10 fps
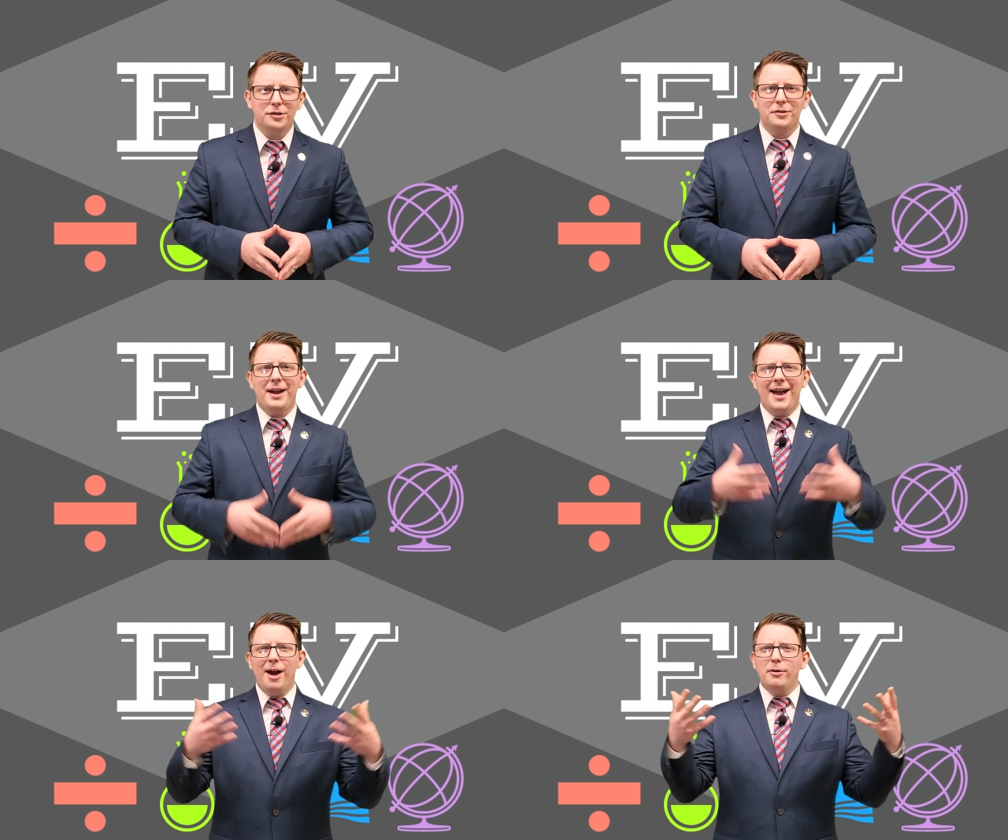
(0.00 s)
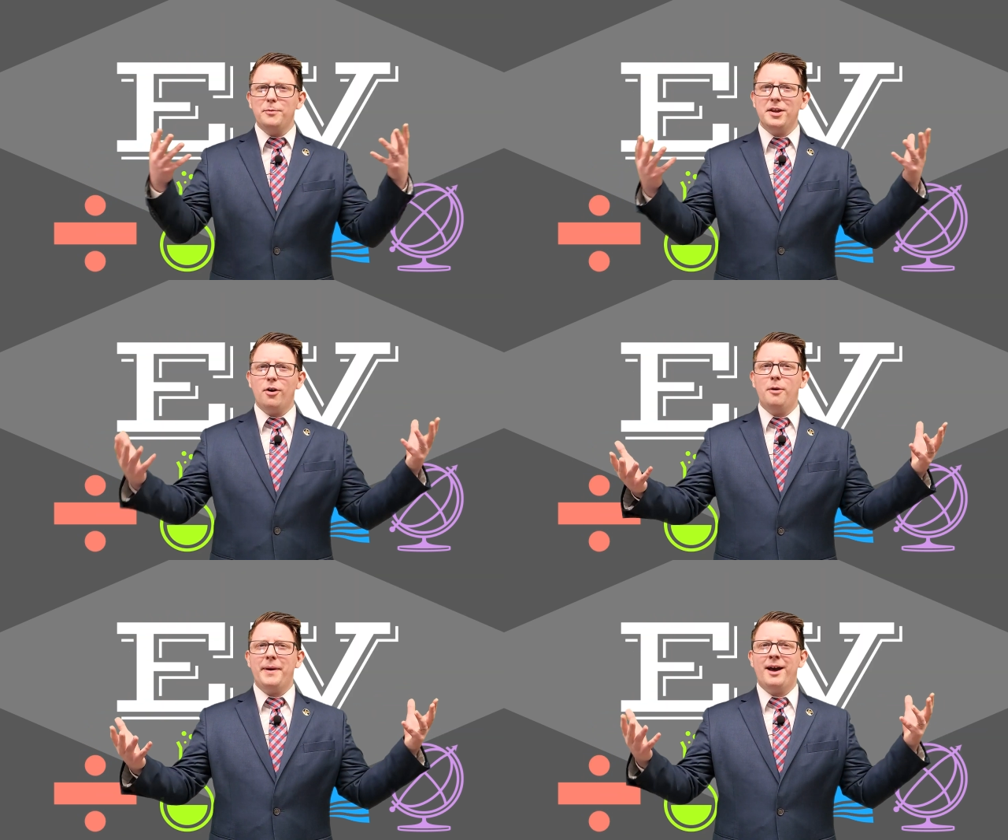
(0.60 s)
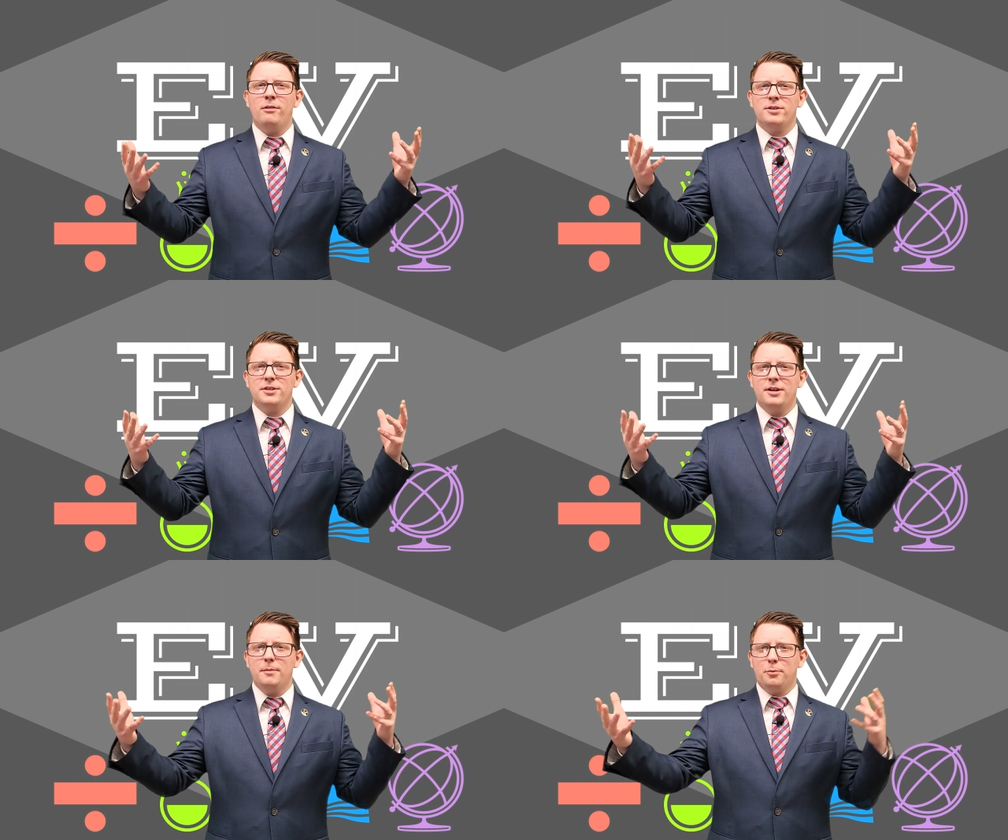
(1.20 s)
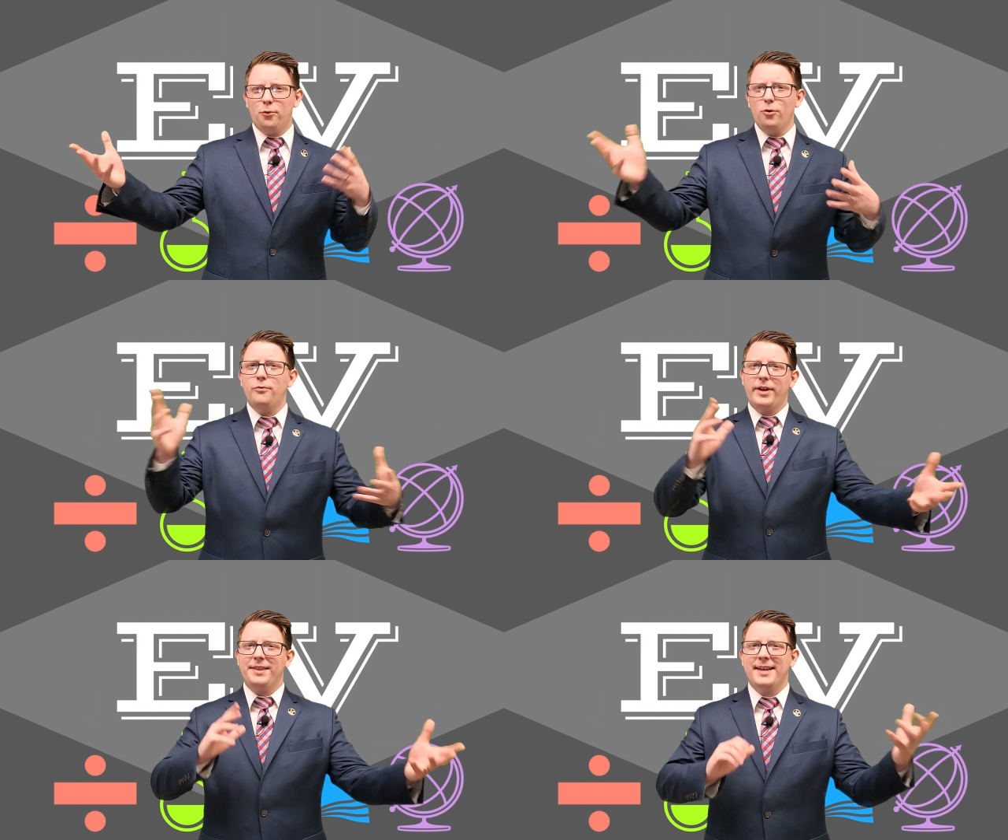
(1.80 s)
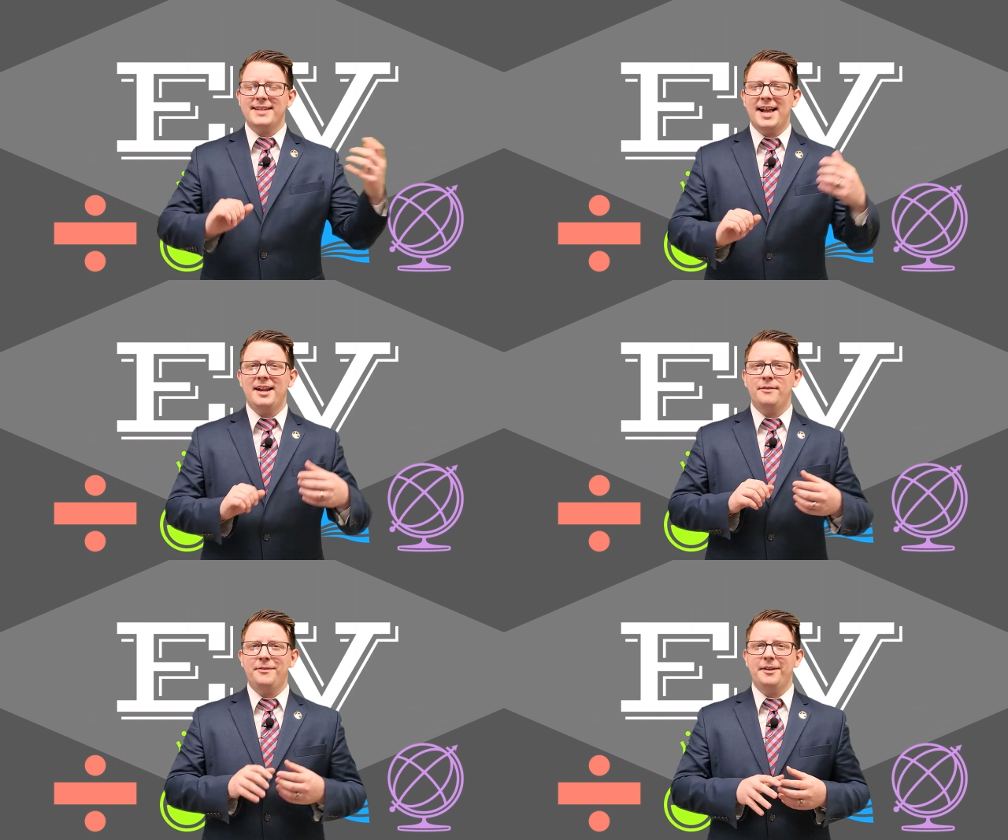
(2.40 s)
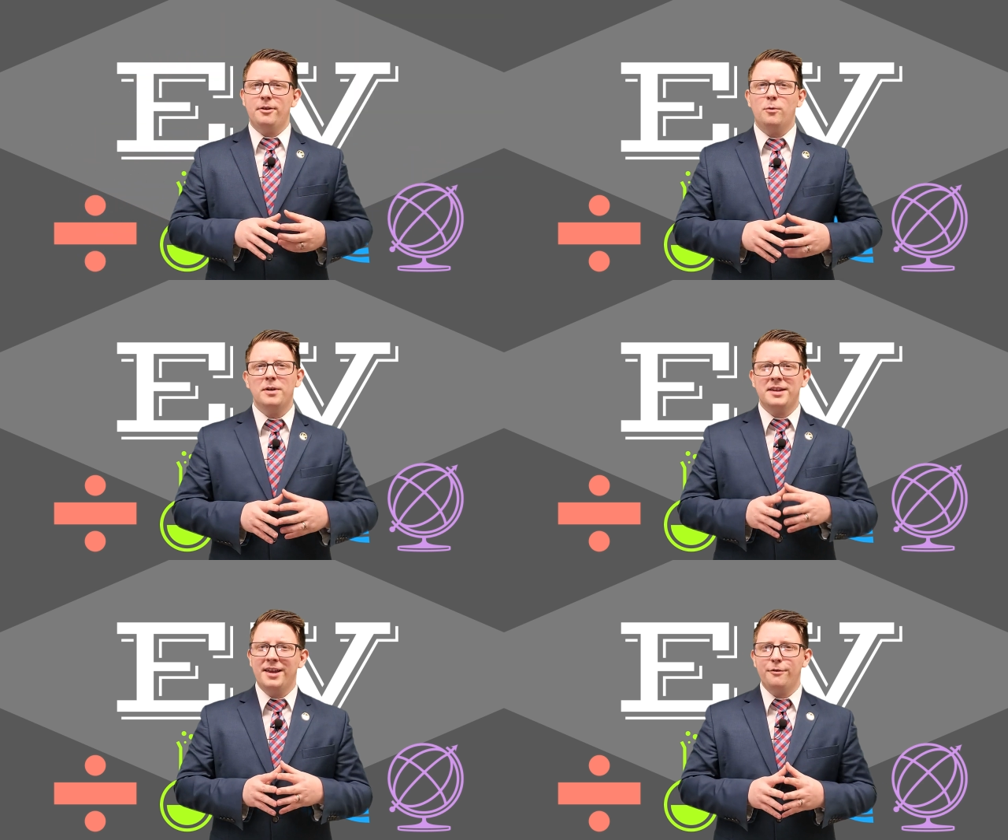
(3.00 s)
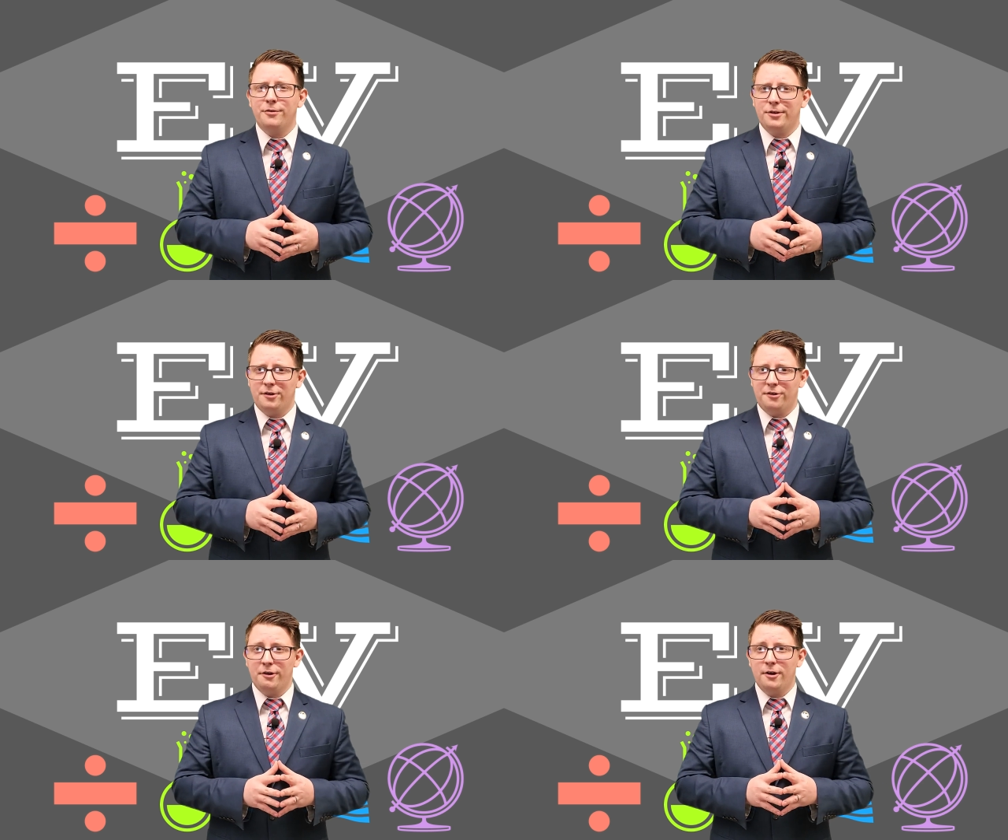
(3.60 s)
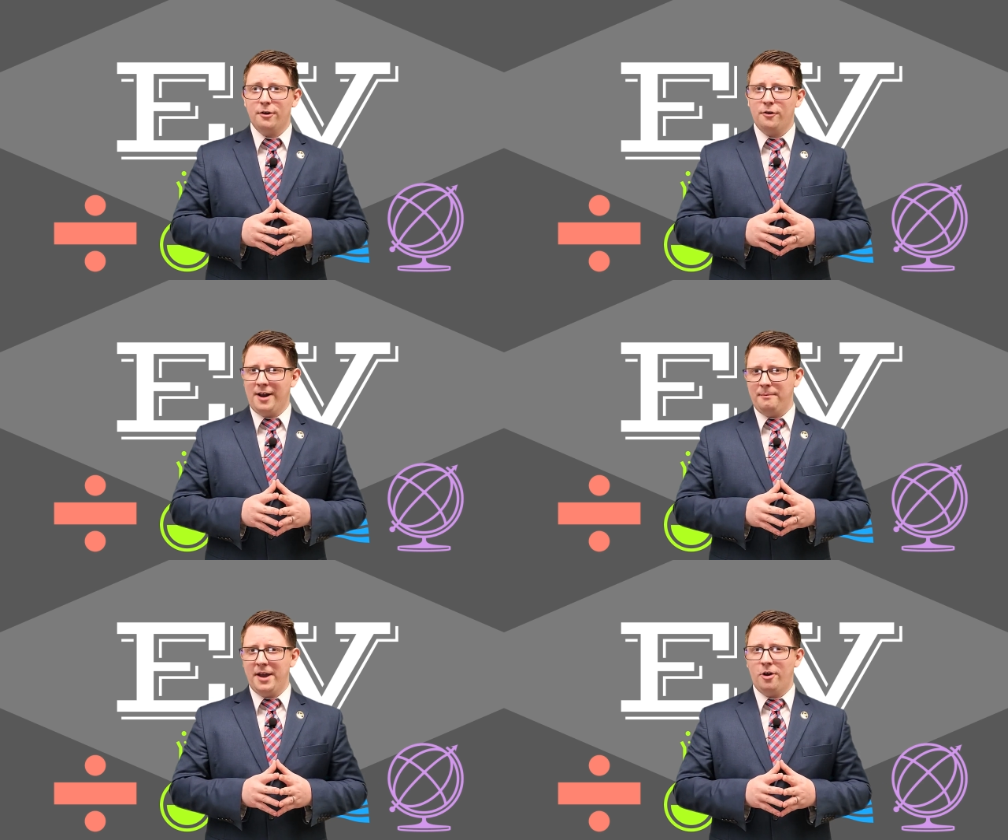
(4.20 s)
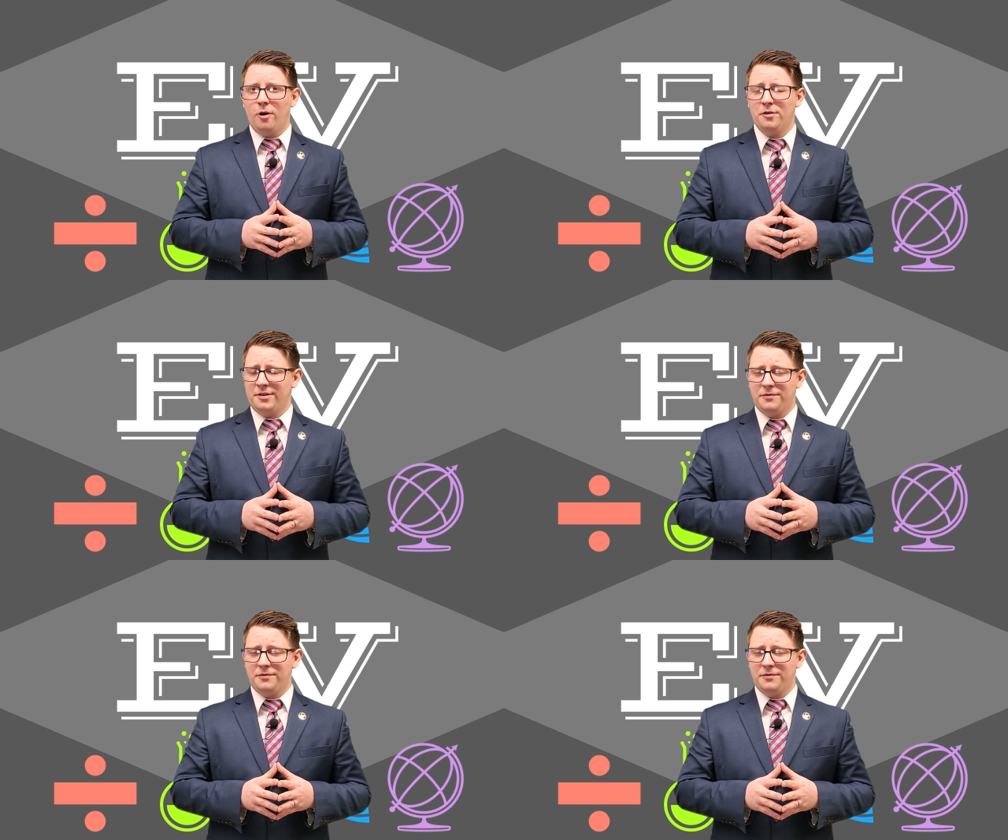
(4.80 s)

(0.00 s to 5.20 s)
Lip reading: So now, how would we go about proving that Danny DeVito would give such great makeovers?